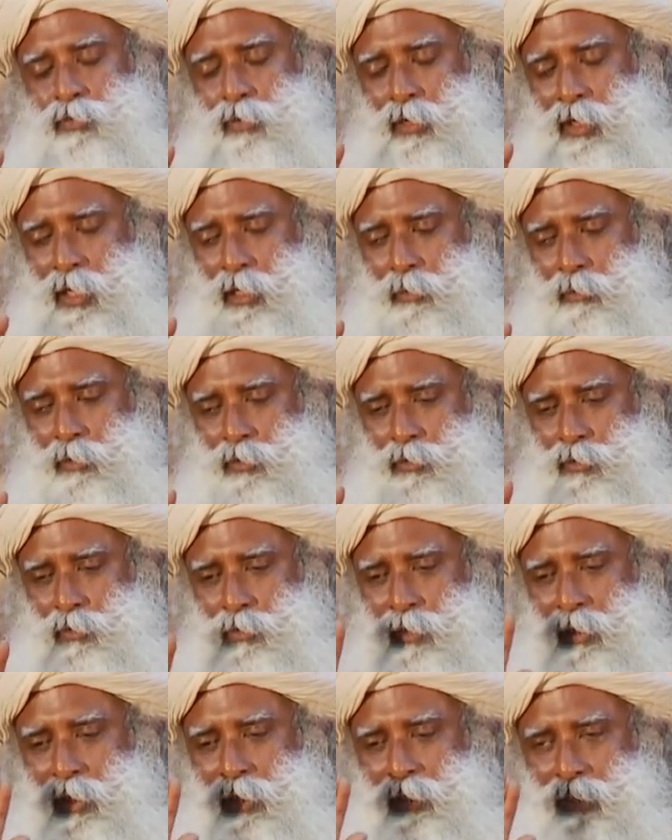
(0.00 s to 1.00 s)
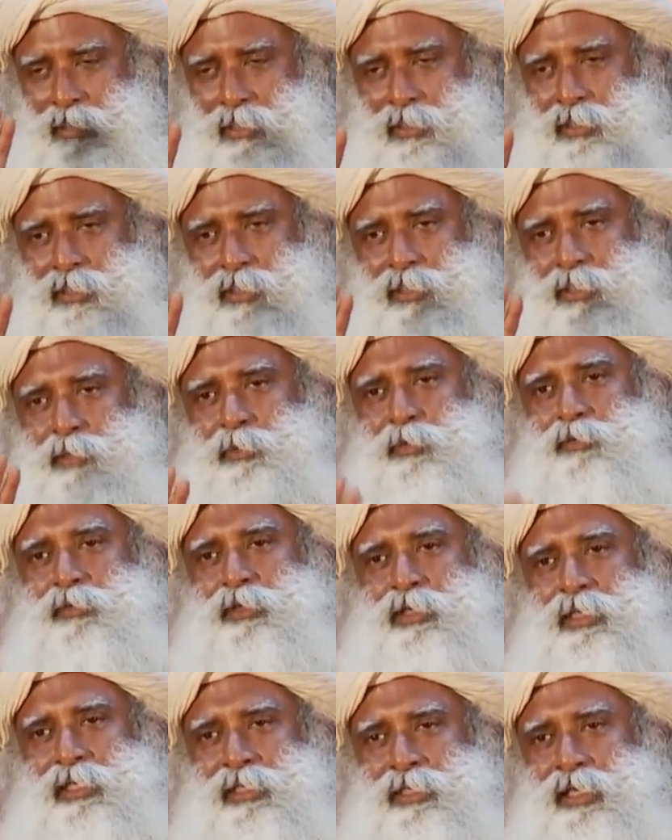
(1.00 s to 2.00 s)
you are able to create a distance
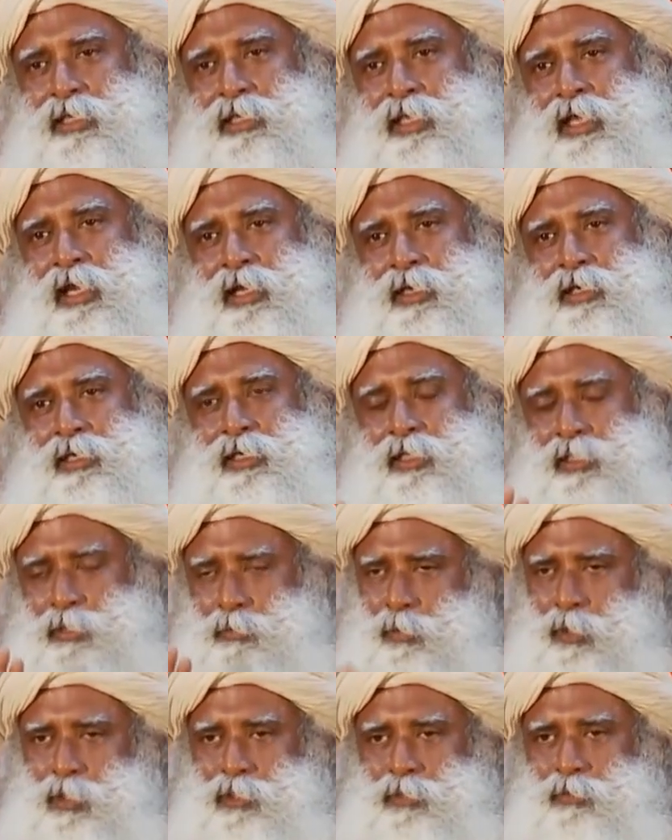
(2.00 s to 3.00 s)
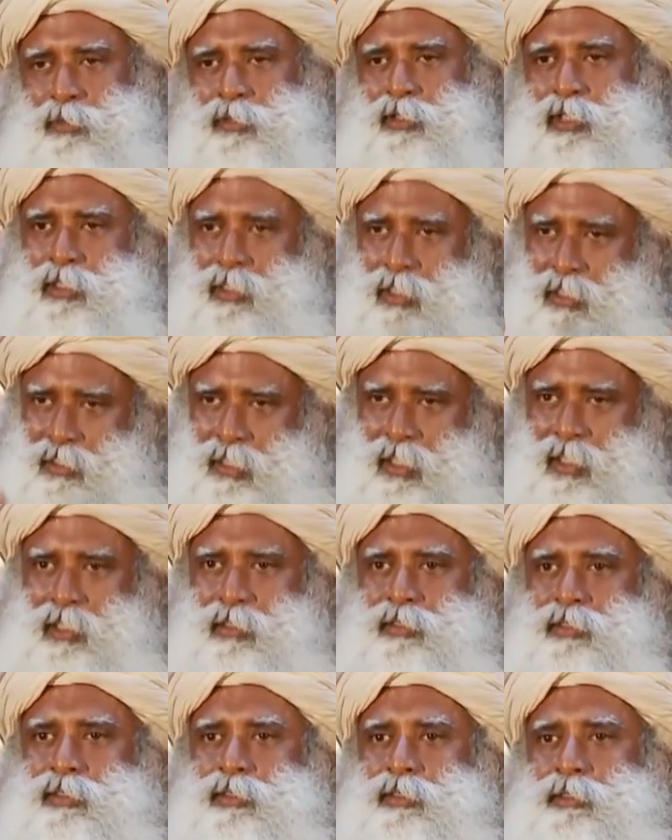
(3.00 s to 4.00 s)
between this and that, it is possible in the
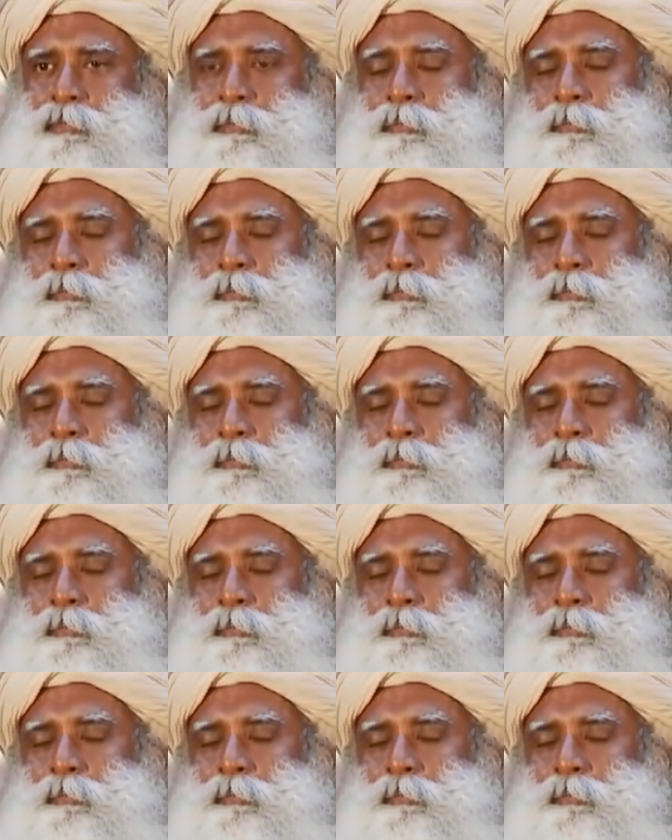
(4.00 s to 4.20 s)
sense,